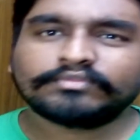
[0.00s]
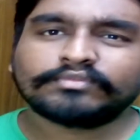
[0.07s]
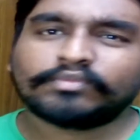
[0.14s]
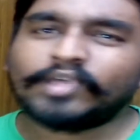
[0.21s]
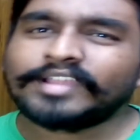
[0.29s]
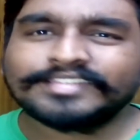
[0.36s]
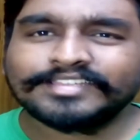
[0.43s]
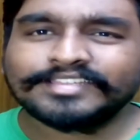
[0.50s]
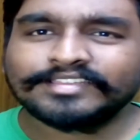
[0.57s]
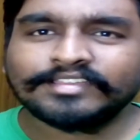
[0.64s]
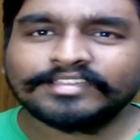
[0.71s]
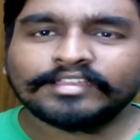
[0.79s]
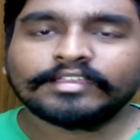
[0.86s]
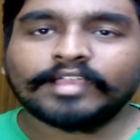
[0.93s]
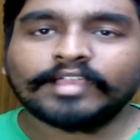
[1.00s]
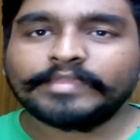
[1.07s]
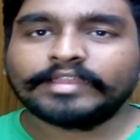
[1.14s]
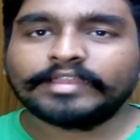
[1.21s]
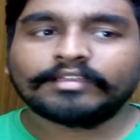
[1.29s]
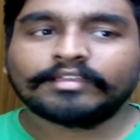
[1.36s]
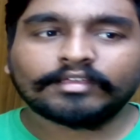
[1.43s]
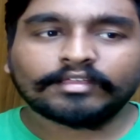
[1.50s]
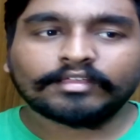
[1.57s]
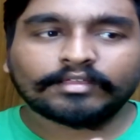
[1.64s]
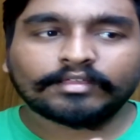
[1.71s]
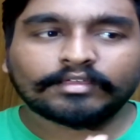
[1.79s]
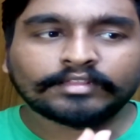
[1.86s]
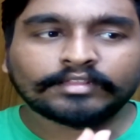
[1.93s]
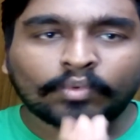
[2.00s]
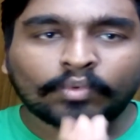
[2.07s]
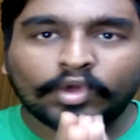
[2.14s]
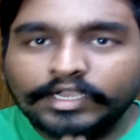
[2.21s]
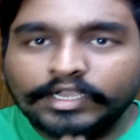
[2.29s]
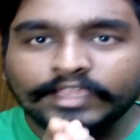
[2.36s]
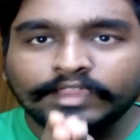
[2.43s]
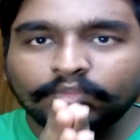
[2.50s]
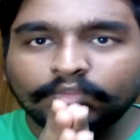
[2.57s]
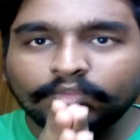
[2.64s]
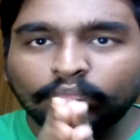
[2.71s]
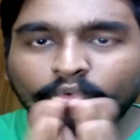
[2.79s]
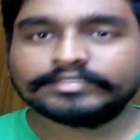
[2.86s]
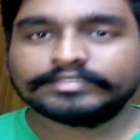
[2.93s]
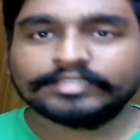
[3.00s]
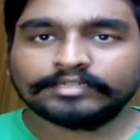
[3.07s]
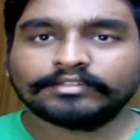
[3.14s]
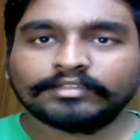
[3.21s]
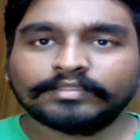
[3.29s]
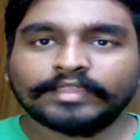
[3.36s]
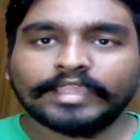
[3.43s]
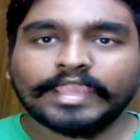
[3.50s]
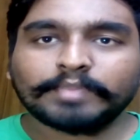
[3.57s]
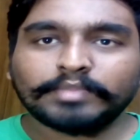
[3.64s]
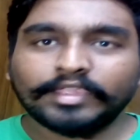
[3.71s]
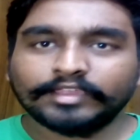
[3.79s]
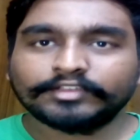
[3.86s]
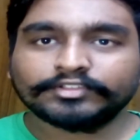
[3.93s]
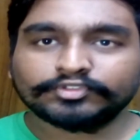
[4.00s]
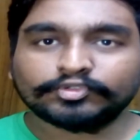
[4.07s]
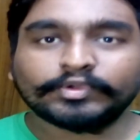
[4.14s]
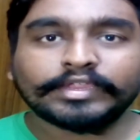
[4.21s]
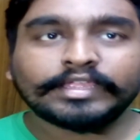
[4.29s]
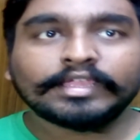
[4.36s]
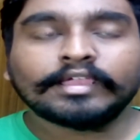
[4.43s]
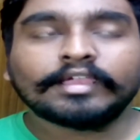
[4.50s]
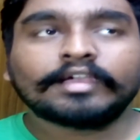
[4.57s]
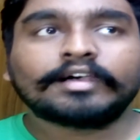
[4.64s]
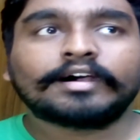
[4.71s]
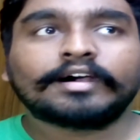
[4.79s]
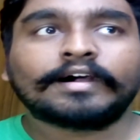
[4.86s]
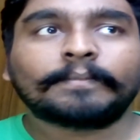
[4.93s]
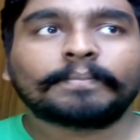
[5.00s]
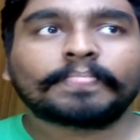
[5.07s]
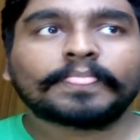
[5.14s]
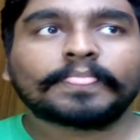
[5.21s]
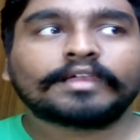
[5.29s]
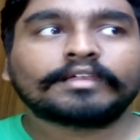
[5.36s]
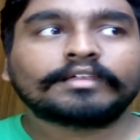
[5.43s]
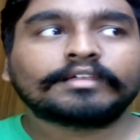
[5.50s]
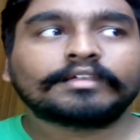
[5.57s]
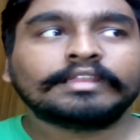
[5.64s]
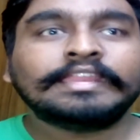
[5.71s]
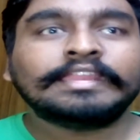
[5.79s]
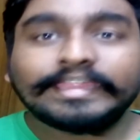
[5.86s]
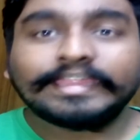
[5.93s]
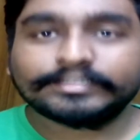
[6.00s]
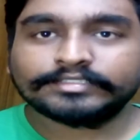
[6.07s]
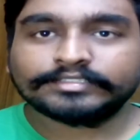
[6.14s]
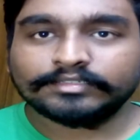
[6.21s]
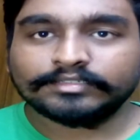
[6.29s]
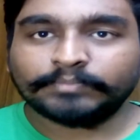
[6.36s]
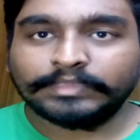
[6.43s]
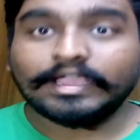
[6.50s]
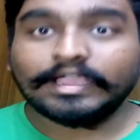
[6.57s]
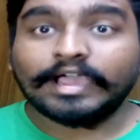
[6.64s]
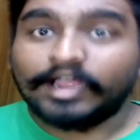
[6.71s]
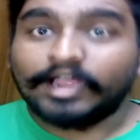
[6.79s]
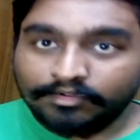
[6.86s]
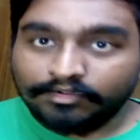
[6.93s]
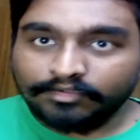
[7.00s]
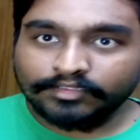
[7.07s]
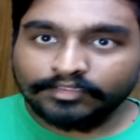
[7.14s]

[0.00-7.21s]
what? I mean, the only reason the gaming industry needs PR